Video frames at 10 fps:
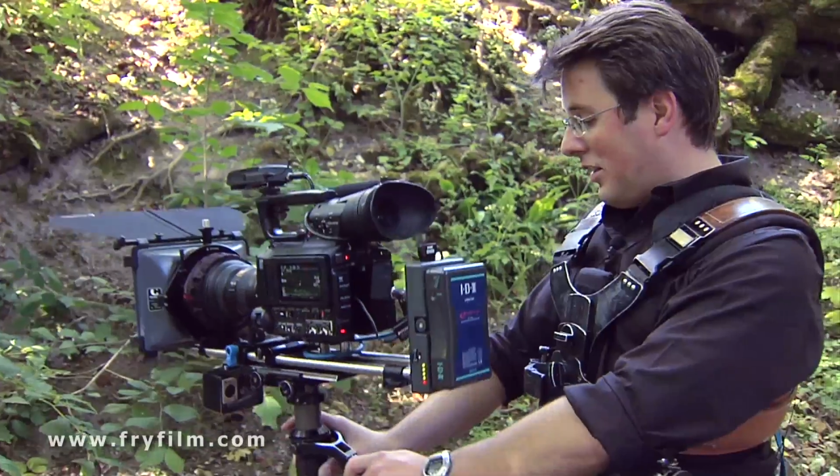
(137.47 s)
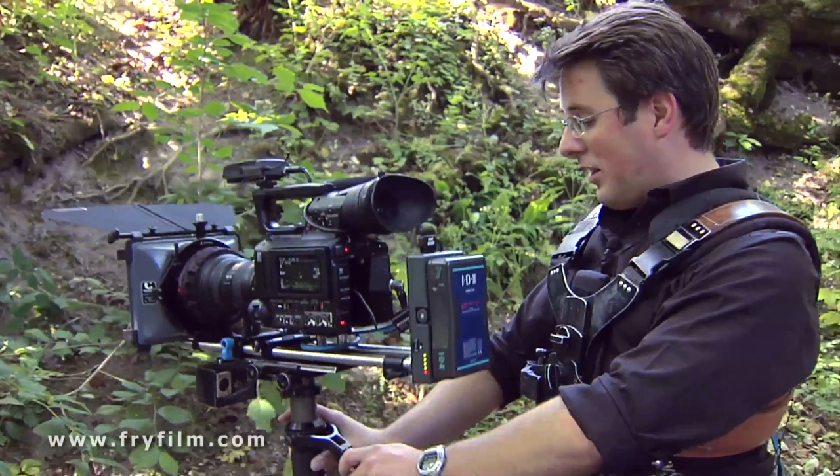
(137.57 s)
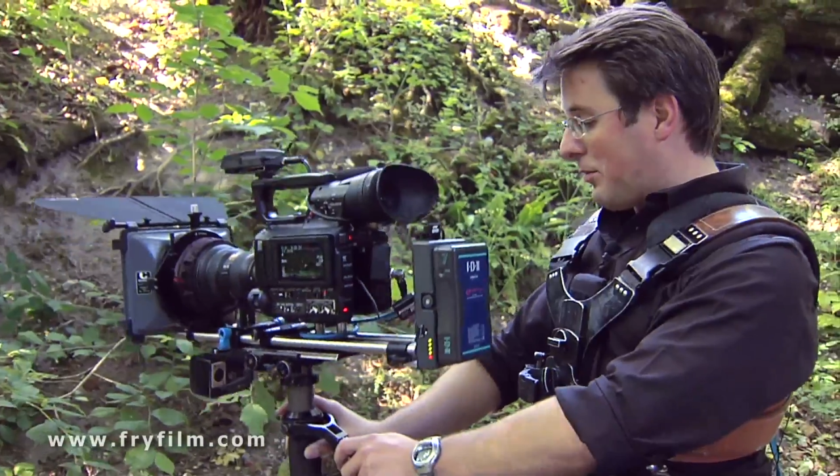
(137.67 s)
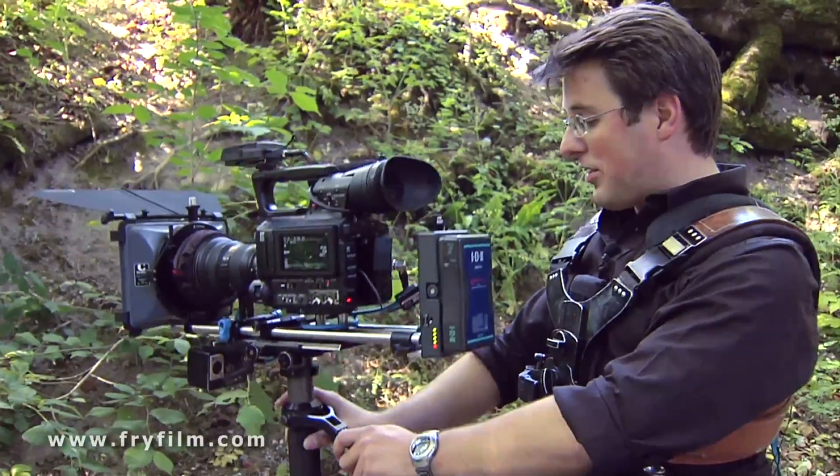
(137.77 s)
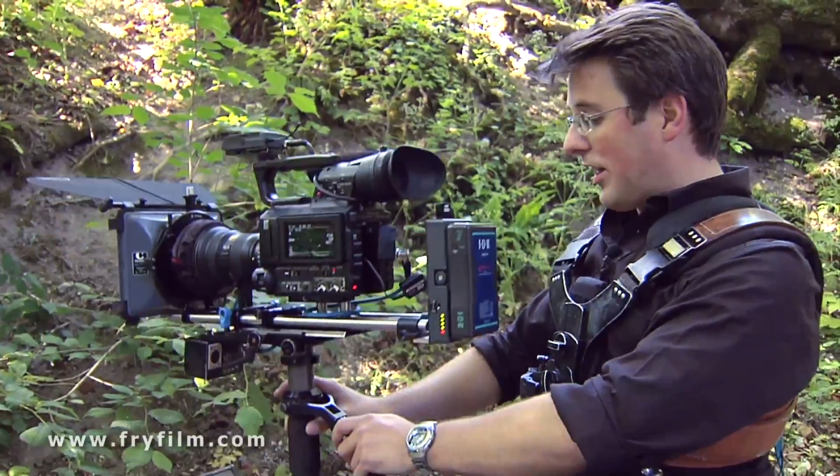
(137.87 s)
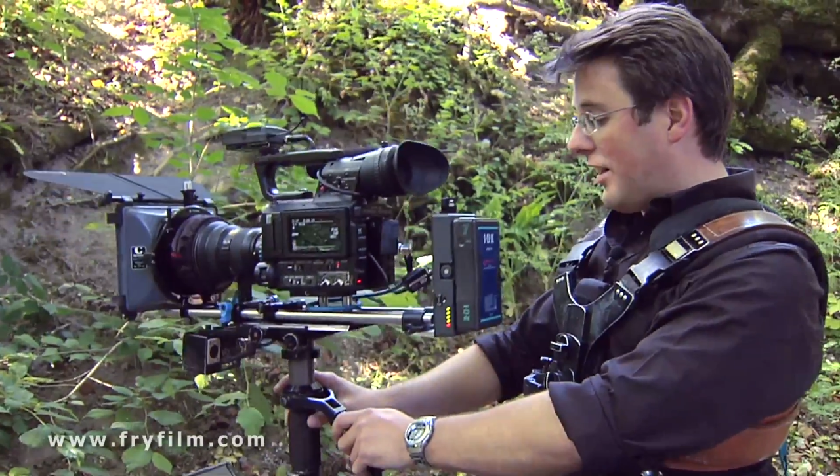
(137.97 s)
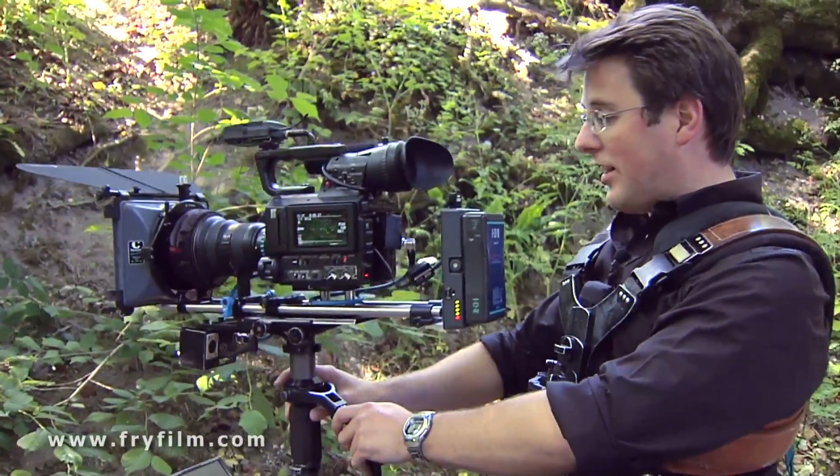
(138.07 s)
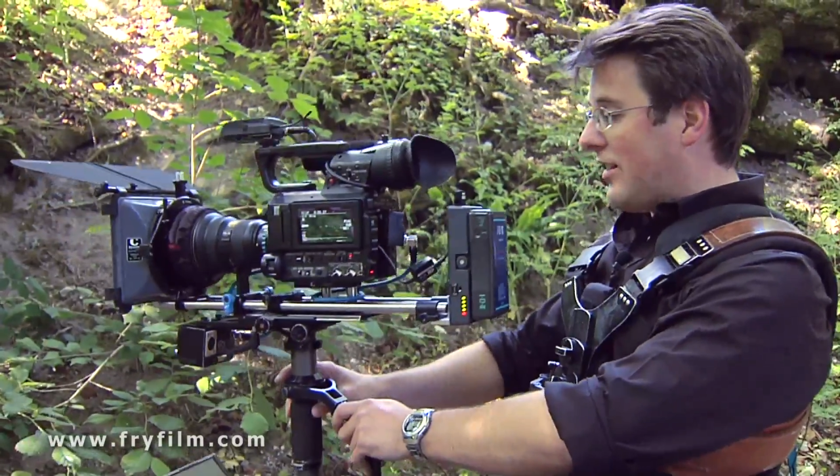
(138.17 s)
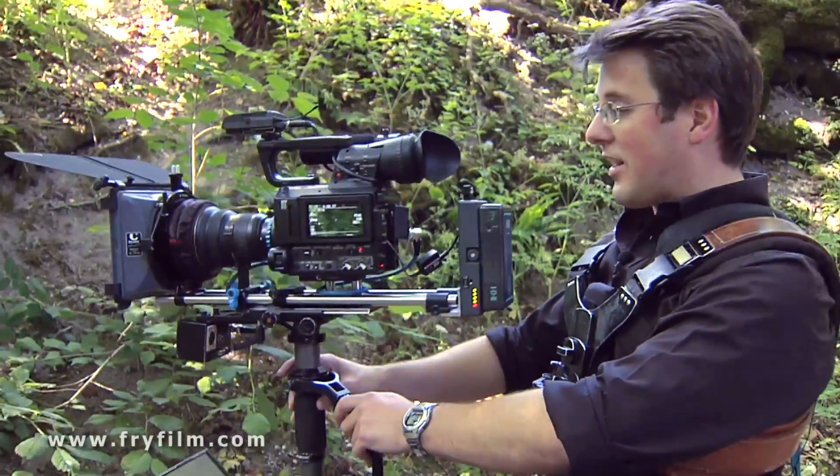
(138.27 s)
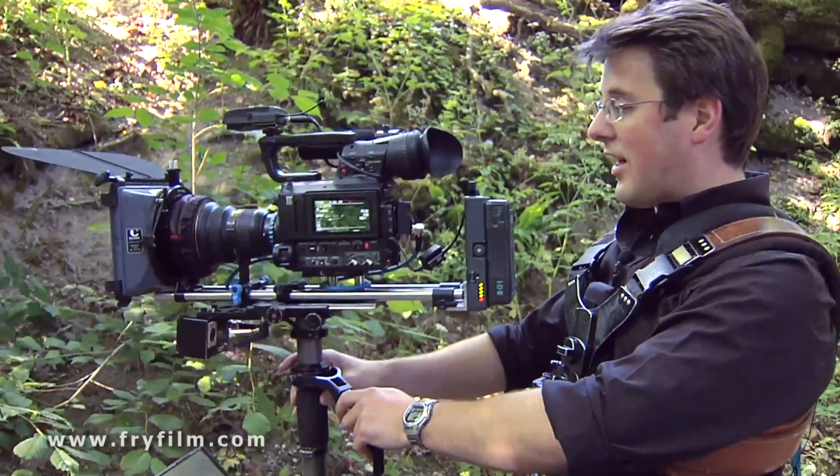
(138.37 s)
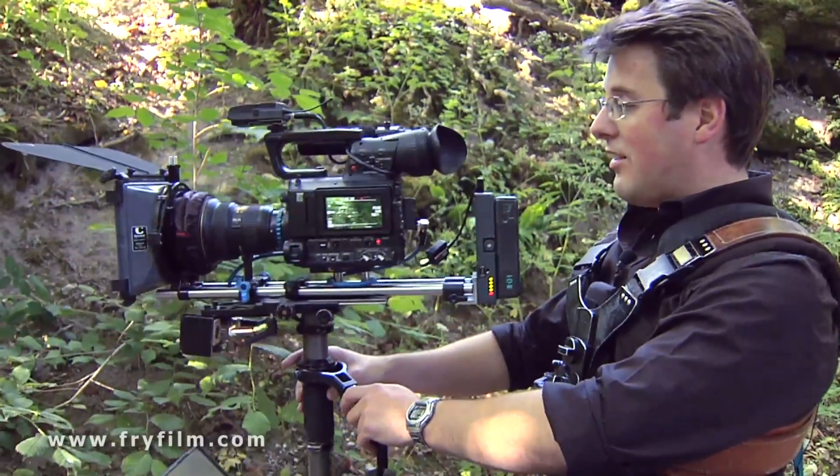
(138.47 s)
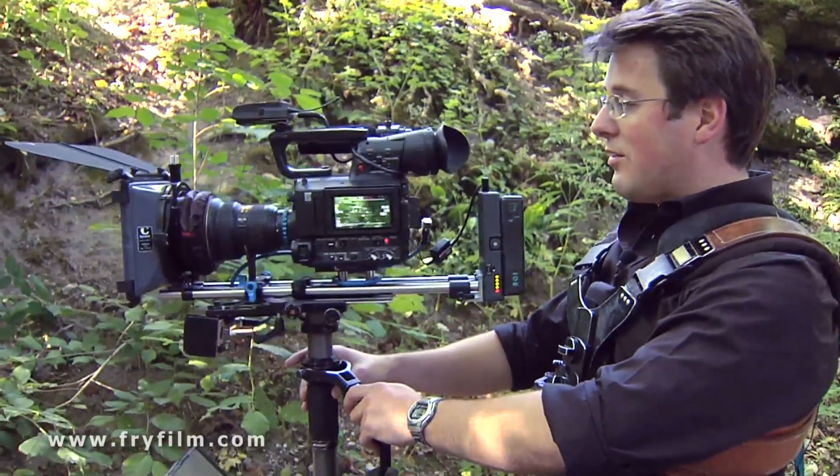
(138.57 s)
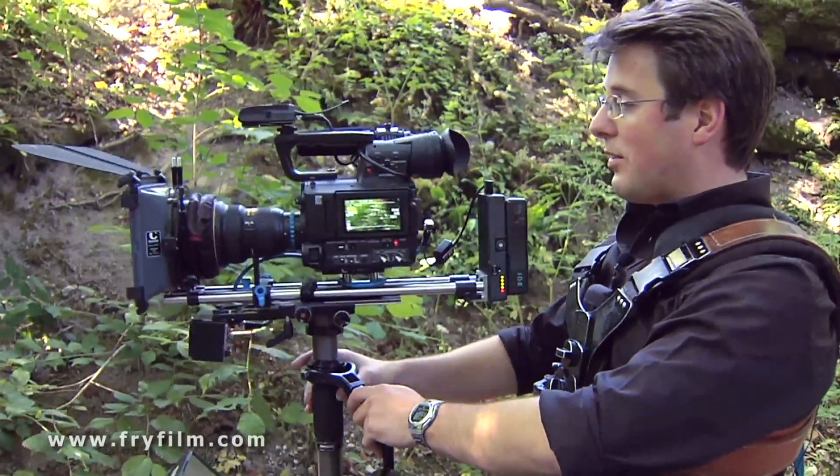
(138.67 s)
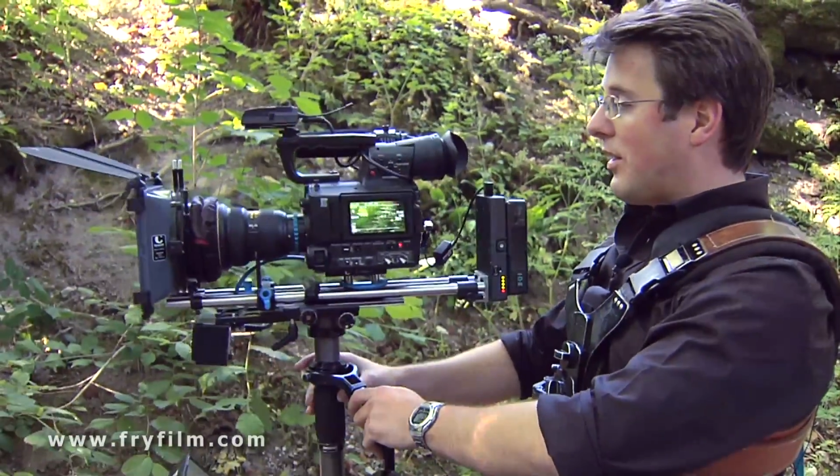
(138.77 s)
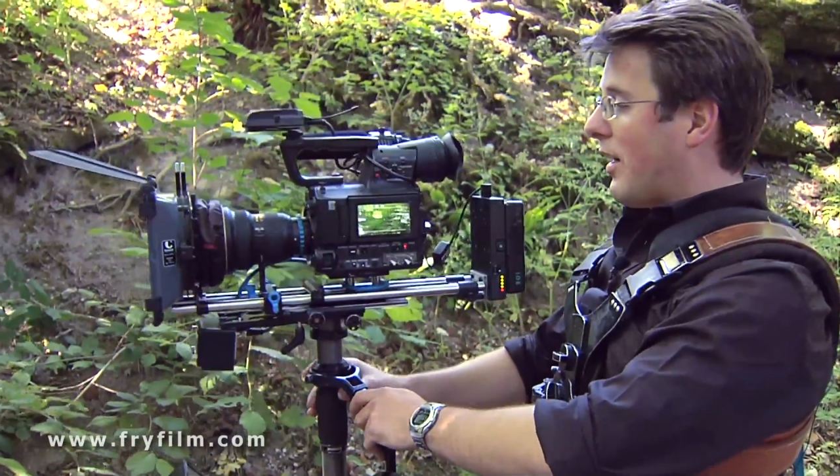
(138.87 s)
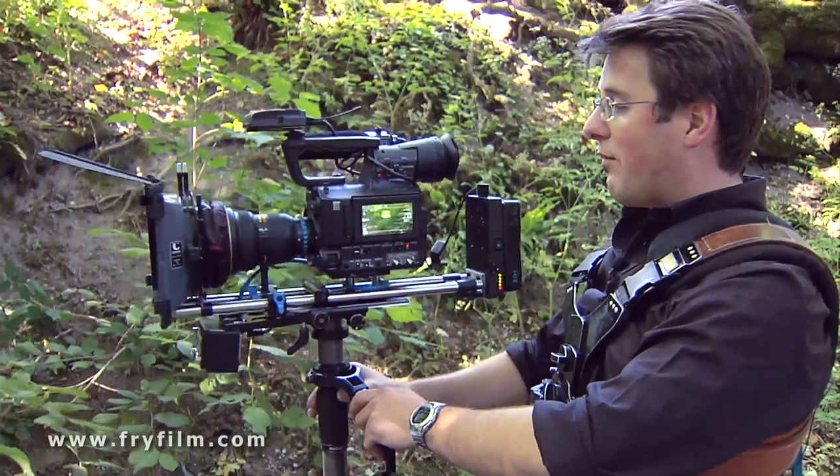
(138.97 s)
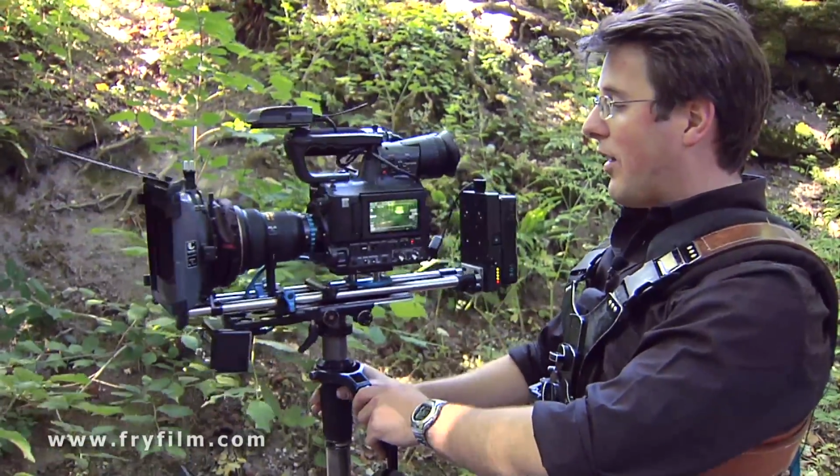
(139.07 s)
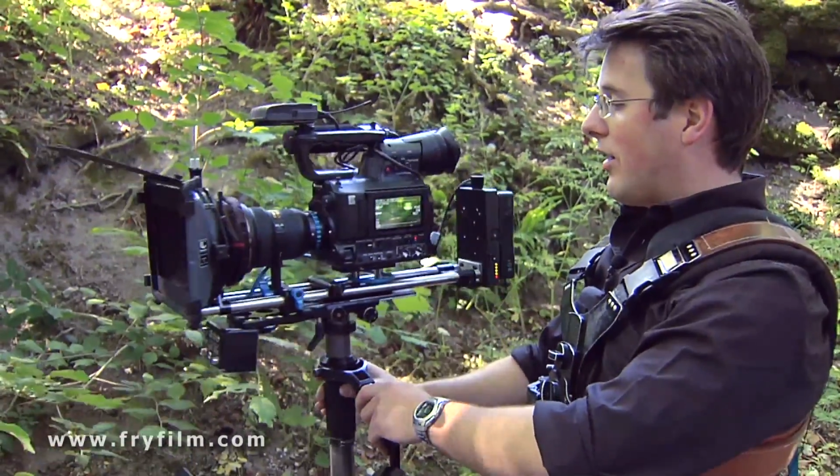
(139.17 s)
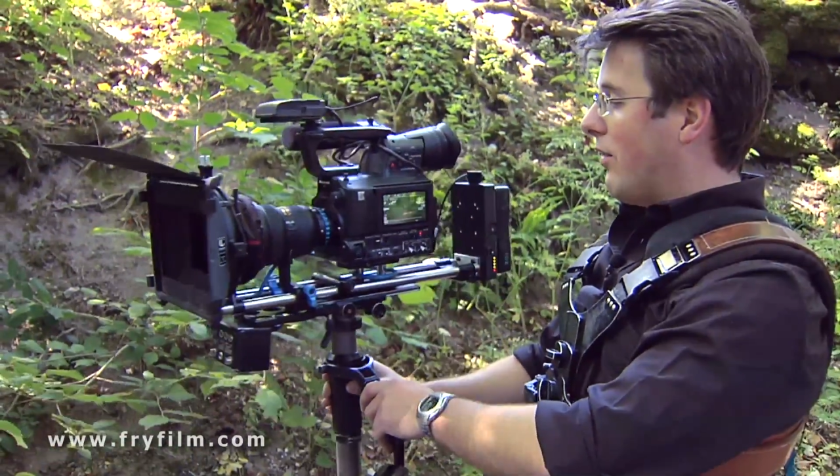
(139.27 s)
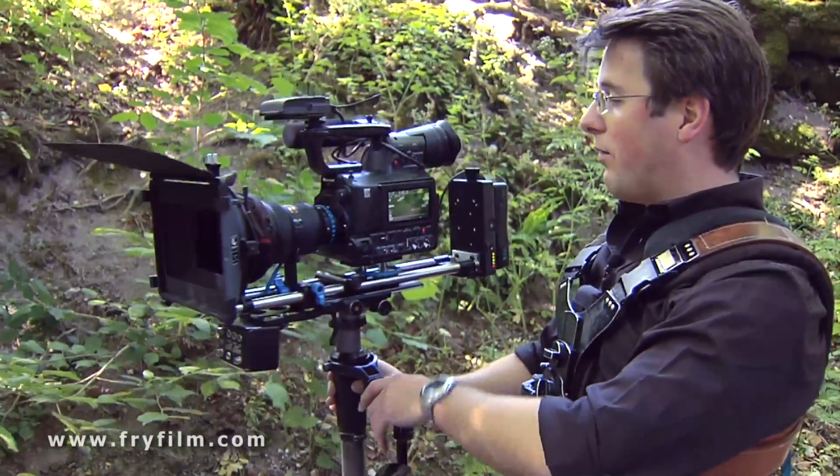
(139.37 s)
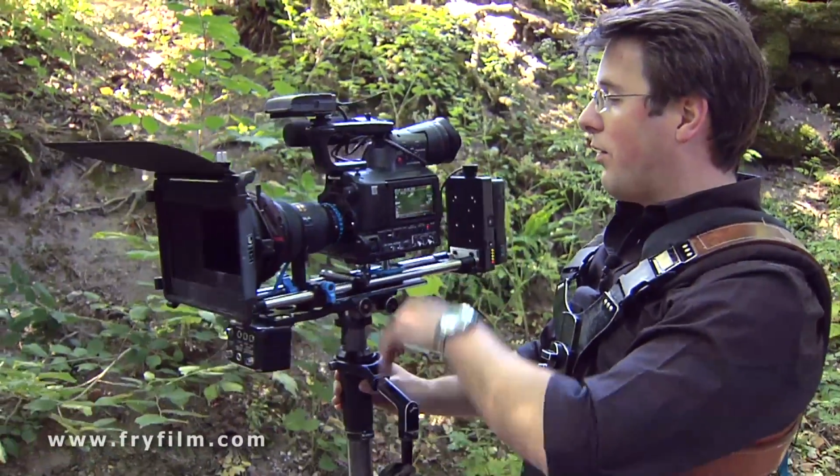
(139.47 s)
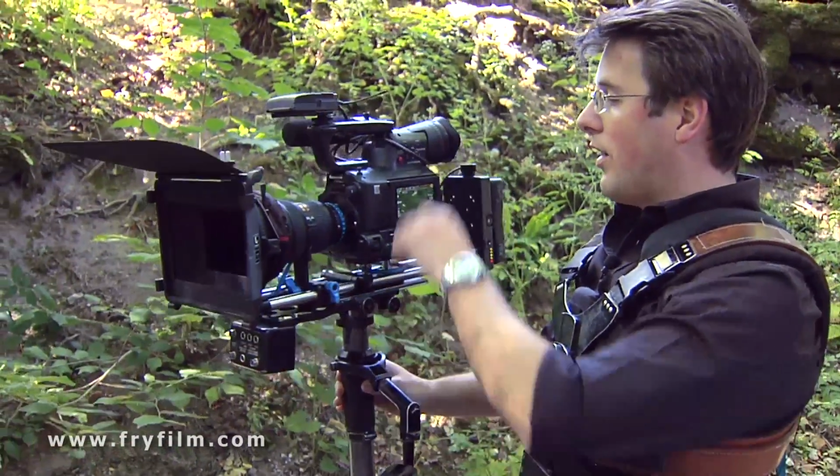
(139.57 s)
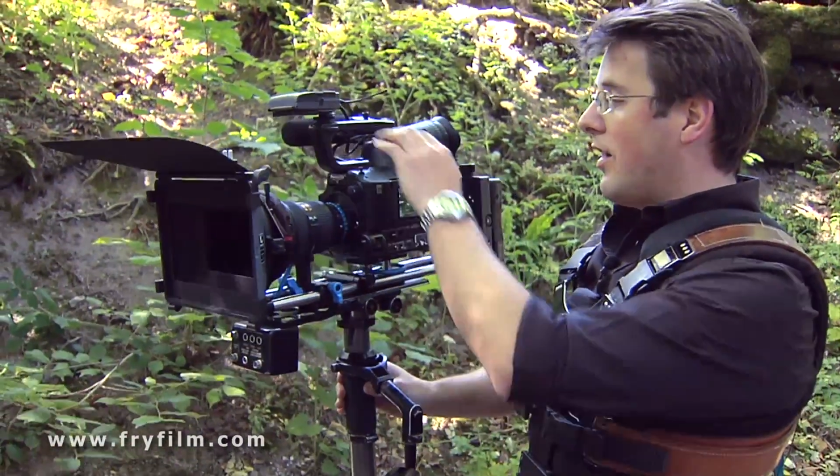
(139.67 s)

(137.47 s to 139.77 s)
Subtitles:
and particularly these days with the advent of